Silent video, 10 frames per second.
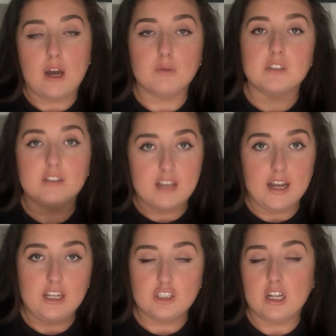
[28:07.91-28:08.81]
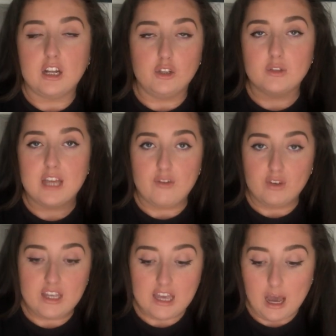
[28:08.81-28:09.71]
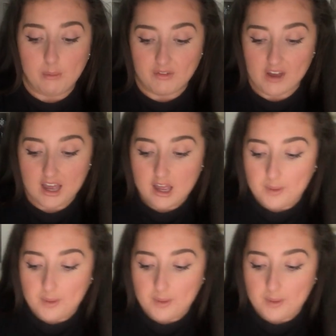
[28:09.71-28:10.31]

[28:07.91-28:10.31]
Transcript: counts as a decoration. I can use it every year. However,